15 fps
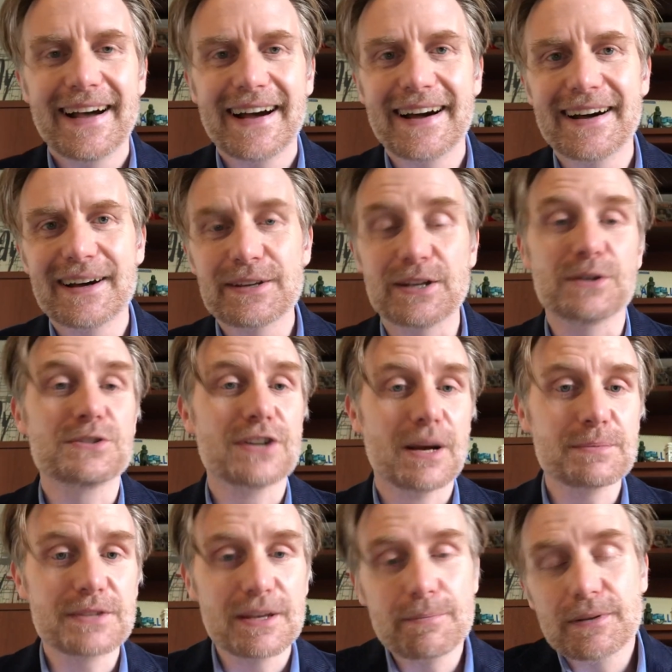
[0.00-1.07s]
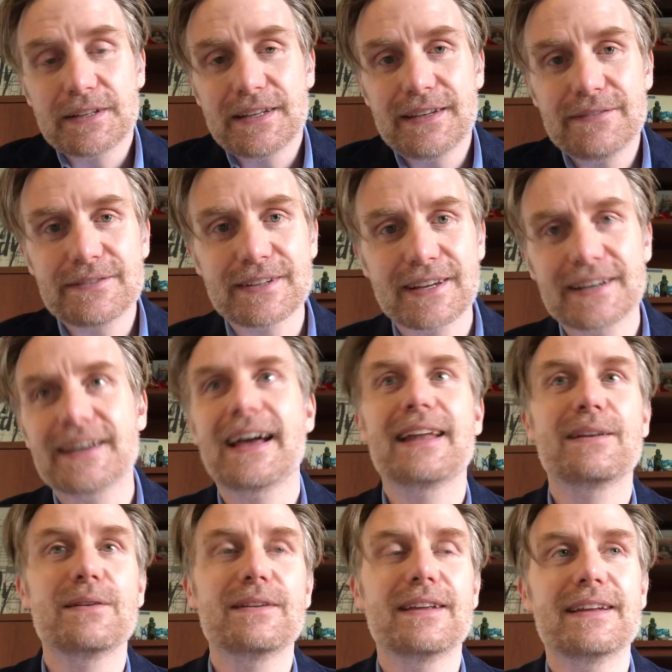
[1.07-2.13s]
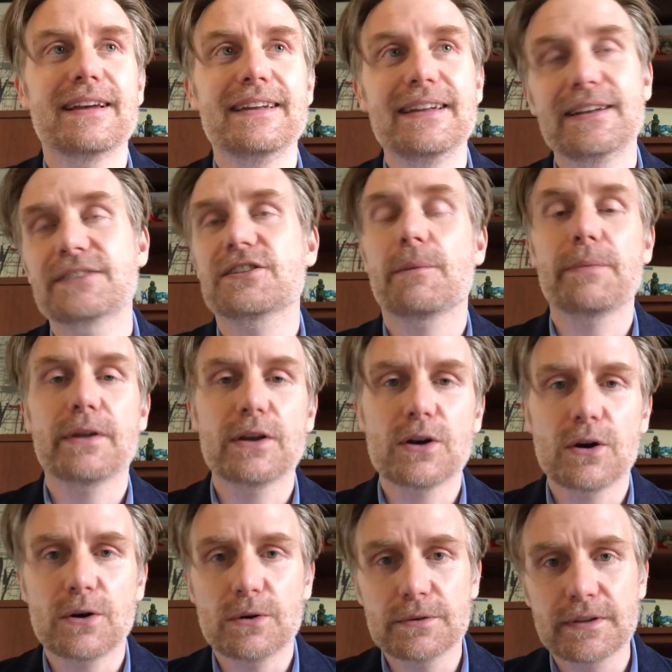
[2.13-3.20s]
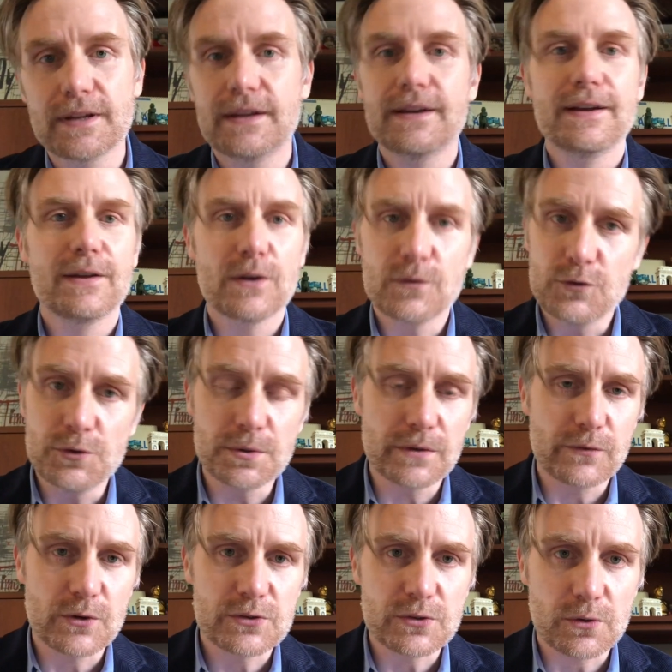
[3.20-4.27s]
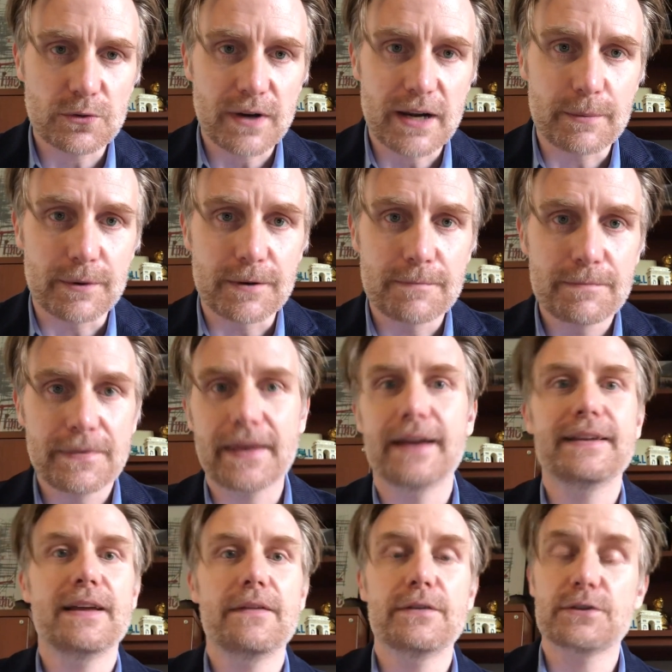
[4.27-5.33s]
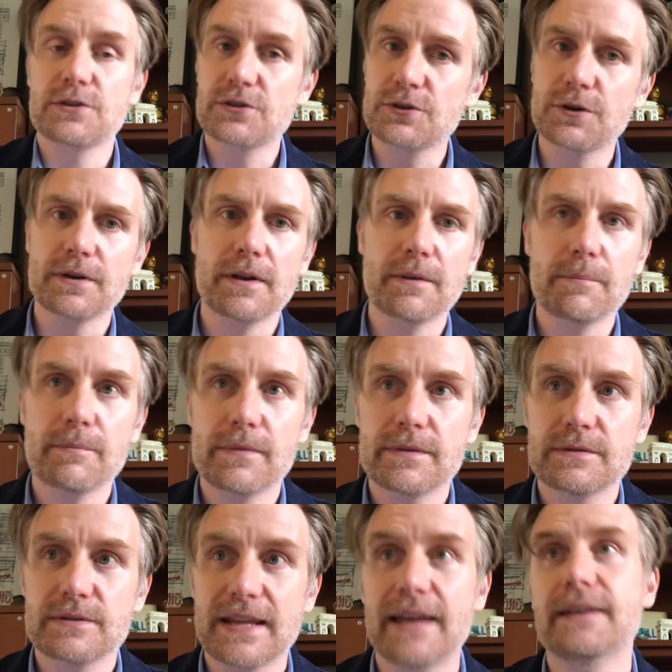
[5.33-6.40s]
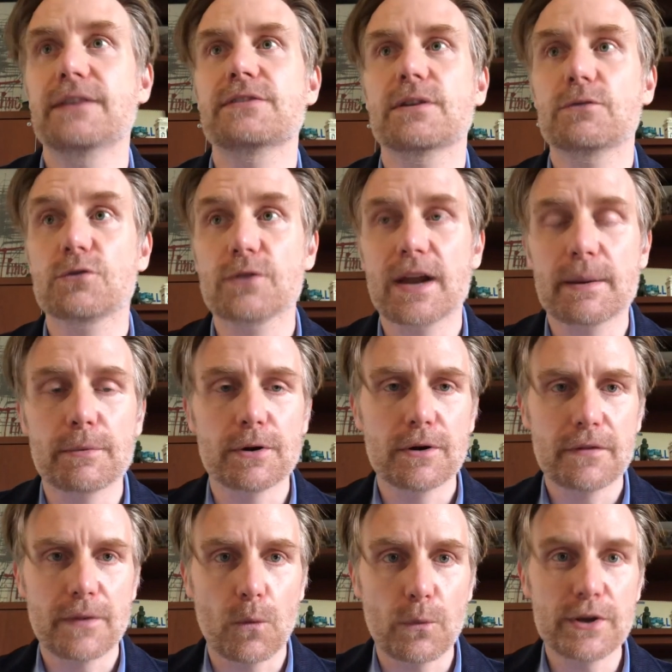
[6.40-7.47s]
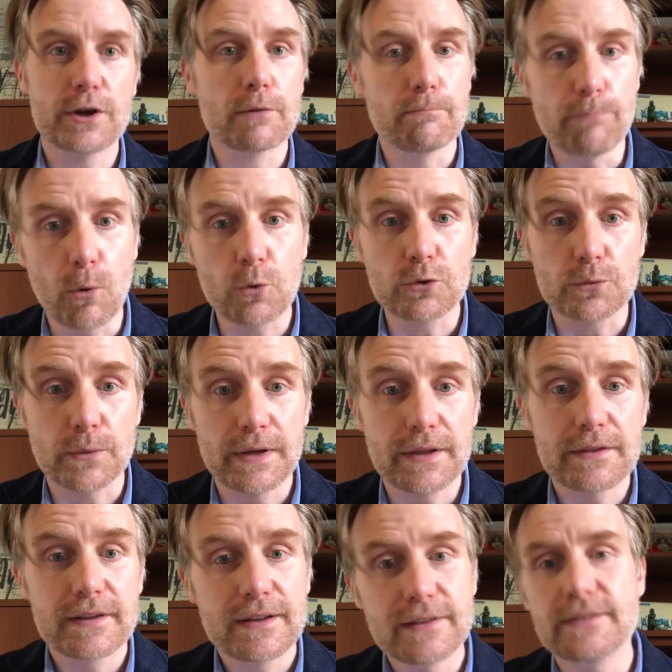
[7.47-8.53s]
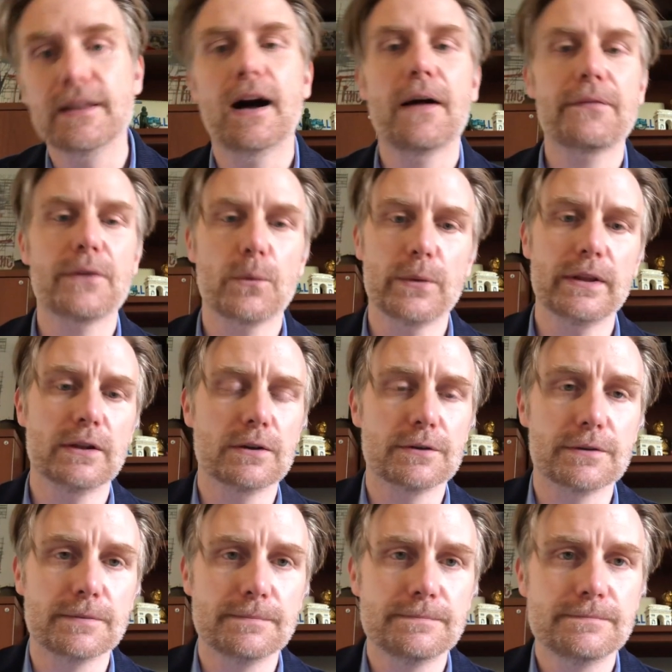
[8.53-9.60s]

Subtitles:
Chomsky believed in something called universal grammar. The idea there's certain tenets of grammar that we are born with, not that we learn.